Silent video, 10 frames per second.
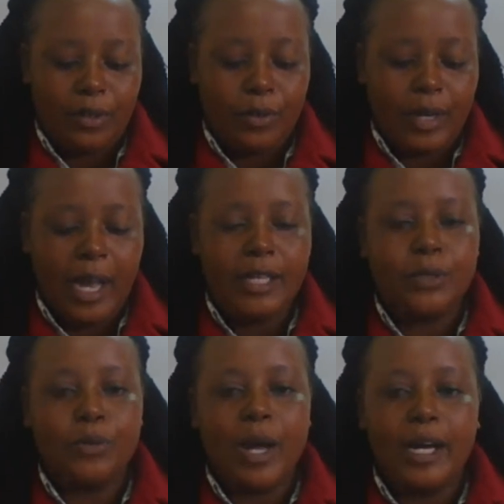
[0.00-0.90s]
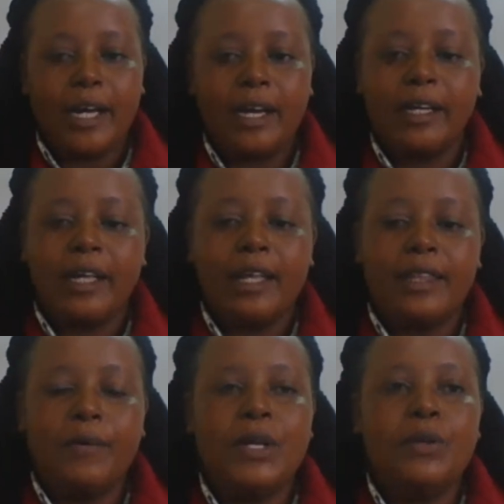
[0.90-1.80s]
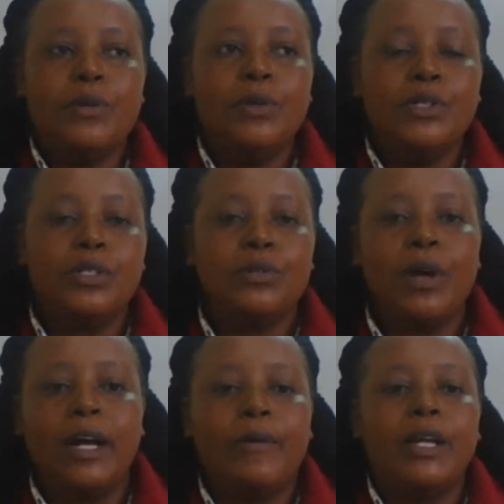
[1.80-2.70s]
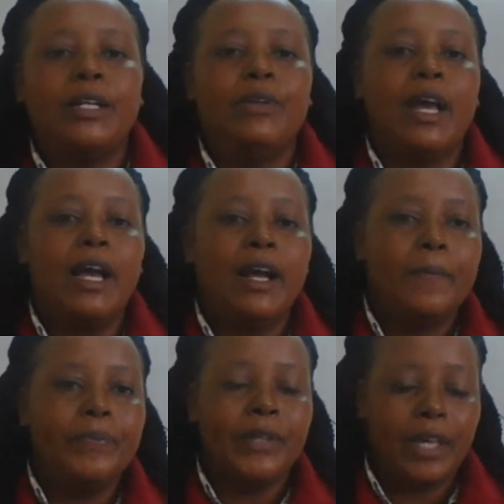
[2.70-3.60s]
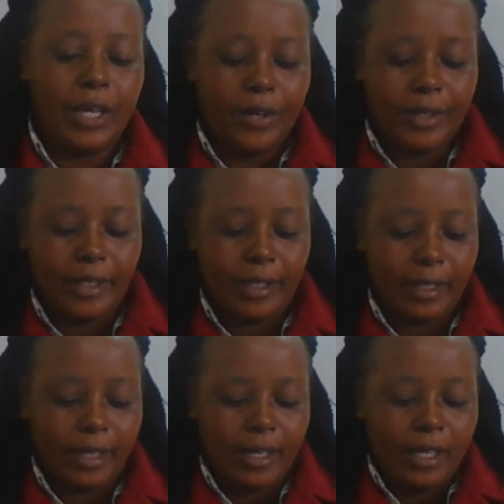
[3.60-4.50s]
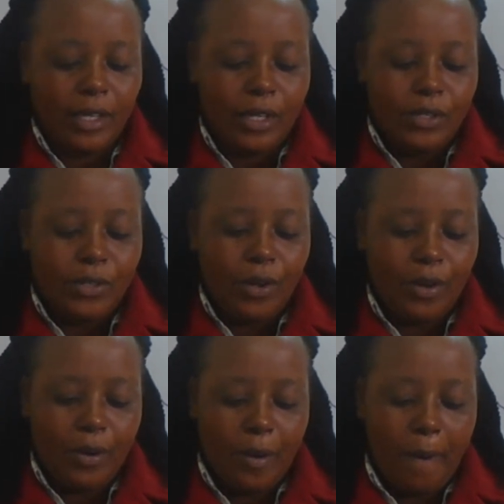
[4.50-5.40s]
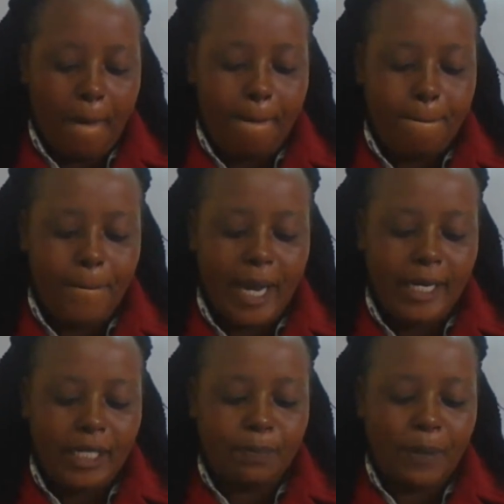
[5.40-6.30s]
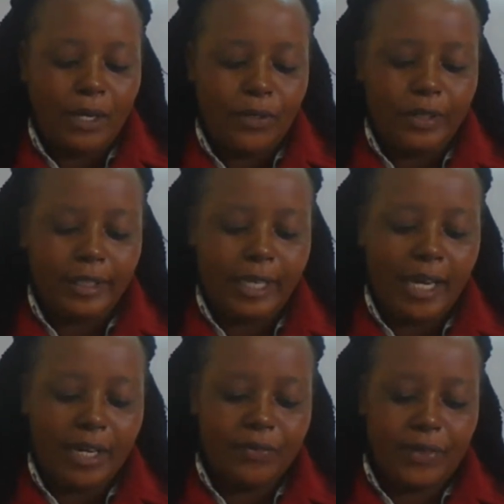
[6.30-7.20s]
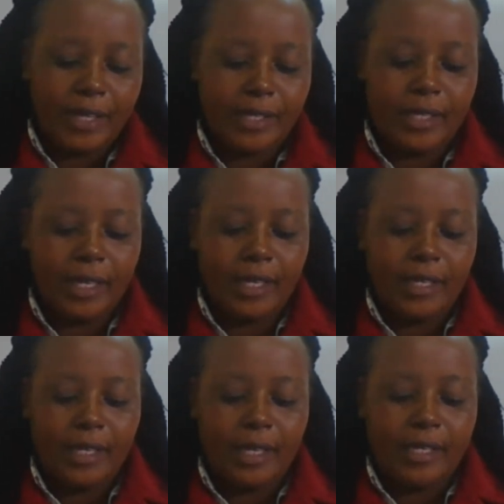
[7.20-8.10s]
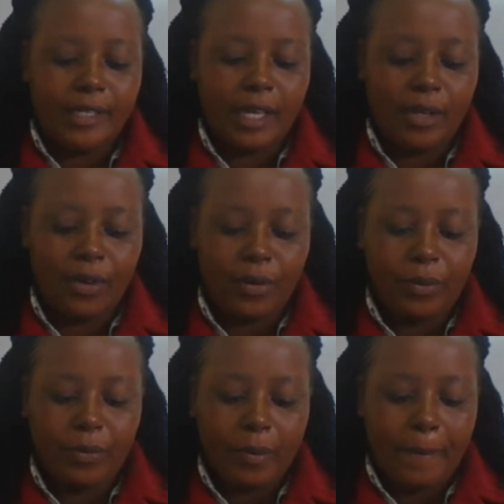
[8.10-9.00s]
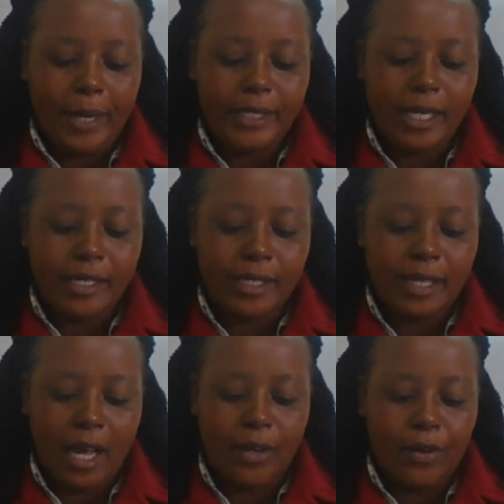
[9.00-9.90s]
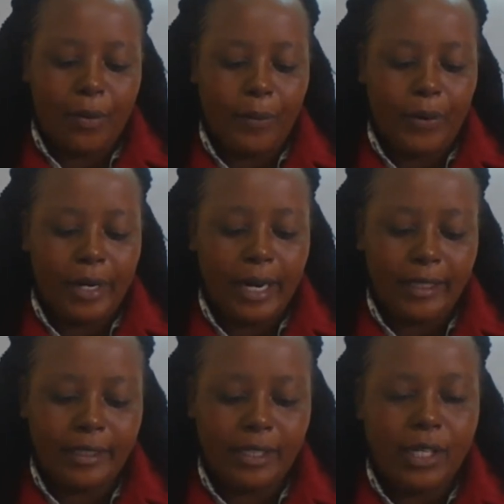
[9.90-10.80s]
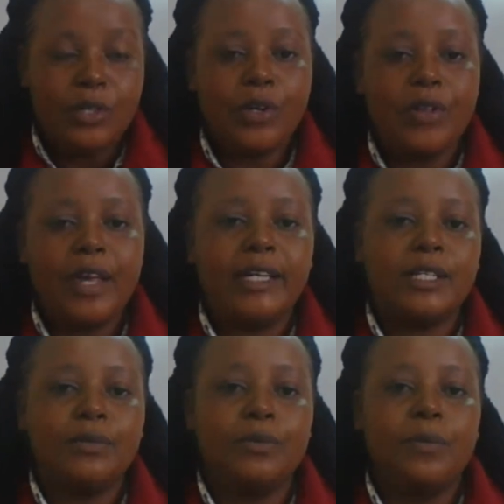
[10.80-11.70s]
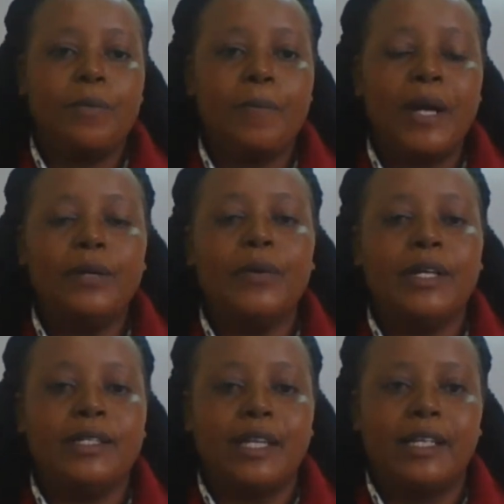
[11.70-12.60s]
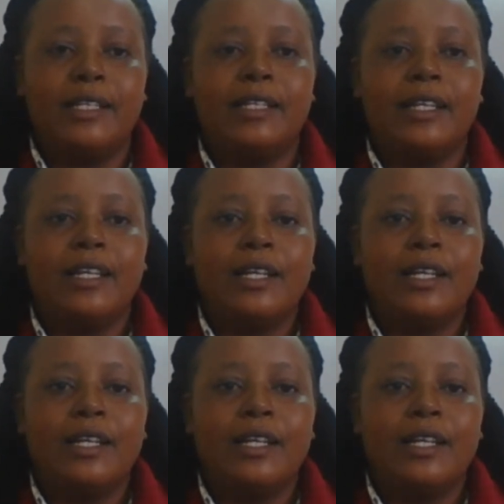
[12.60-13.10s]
You can't work the way you used to work when you are healthy. So money spent on caring for the sick instead of purchasing agro products. So there is money wasted.